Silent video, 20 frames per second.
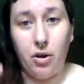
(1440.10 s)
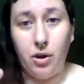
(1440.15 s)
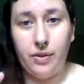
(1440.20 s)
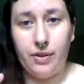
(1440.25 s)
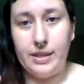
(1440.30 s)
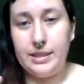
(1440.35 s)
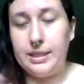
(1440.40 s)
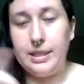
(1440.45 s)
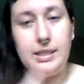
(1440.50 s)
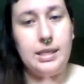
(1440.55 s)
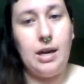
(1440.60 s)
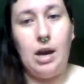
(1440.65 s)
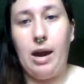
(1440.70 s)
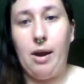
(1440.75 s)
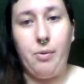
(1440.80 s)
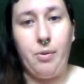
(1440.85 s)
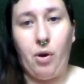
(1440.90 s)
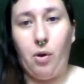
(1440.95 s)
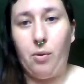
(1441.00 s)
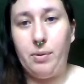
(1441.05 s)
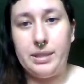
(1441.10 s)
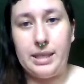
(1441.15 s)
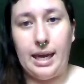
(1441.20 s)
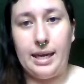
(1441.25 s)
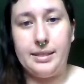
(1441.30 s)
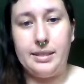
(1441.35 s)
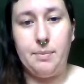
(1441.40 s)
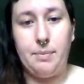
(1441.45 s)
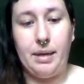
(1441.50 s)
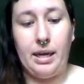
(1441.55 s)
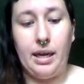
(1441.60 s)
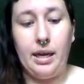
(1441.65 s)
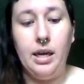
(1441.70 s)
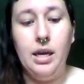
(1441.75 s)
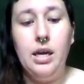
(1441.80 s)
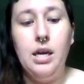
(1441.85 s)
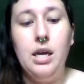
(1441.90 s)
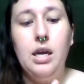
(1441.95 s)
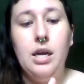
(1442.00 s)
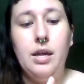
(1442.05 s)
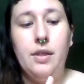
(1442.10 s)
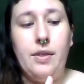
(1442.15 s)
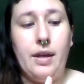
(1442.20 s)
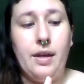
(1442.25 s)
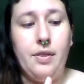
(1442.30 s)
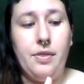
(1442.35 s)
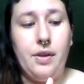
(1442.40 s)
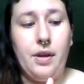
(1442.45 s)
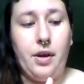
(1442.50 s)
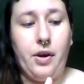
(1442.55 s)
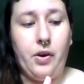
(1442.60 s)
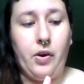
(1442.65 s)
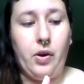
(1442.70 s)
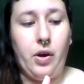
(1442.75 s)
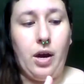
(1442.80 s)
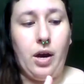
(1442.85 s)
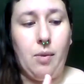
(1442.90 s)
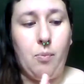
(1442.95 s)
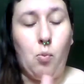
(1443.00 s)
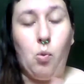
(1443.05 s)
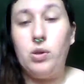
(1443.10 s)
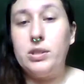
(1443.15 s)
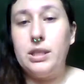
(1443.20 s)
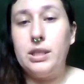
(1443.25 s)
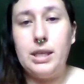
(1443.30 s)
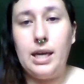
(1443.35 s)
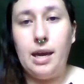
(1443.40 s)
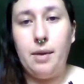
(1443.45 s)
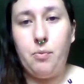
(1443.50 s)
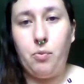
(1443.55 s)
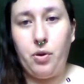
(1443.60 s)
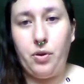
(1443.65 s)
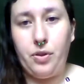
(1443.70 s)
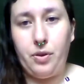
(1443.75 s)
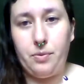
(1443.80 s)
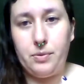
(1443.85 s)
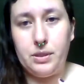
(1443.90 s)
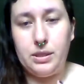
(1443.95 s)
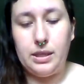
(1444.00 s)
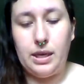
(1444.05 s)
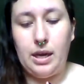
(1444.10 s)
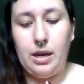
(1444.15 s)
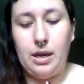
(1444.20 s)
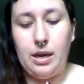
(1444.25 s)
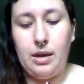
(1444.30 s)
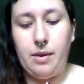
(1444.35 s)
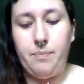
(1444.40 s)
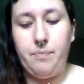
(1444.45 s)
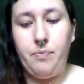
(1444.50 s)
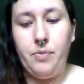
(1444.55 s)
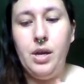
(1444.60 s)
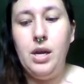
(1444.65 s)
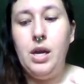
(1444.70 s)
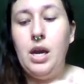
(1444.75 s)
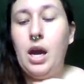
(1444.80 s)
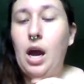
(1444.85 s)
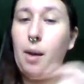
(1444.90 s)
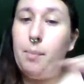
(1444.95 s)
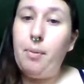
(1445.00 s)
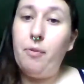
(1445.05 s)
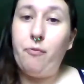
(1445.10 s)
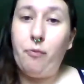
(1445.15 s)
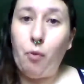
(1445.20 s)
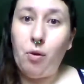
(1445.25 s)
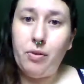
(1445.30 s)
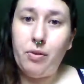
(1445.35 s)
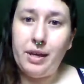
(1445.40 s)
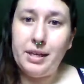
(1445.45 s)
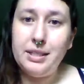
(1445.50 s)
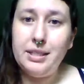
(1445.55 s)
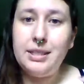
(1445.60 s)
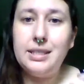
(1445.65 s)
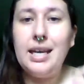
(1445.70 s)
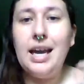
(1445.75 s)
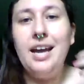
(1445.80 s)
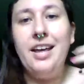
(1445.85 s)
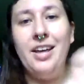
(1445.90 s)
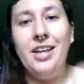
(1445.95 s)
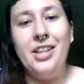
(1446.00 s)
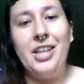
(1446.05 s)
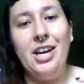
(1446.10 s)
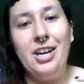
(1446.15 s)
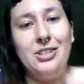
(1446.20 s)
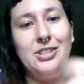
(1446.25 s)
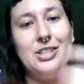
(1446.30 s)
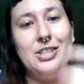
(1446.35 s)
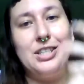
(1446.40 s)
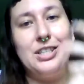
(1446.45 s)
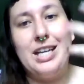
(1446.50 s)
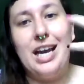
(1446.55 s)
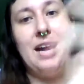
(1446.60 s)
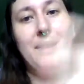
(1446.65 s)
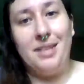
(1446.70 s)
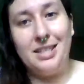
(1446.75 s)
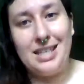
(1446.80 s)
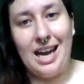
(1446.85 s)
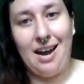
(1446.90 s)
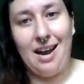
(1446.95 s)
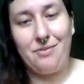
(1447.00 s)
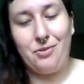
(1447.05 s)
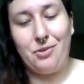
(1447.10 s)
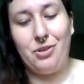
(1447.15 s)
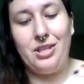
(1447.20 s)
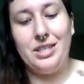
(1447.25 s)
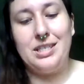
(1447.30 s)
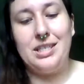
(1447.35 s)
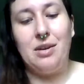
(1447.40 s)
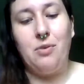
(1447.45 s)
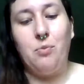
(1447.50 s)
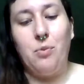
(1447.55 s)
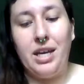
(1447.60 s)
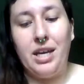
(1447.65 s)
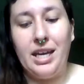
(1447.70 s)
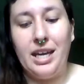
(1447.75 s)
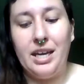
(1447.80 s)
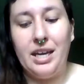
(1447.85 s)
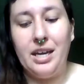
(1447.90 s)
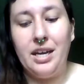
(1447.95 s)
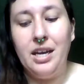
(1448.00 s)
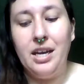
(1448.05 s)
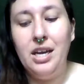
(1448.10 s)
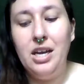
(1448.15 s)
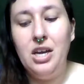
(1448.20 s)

aren't, this isn't how it always has to be, that there um, was a time where there was um, a before this, and there's a time that's after this, and we can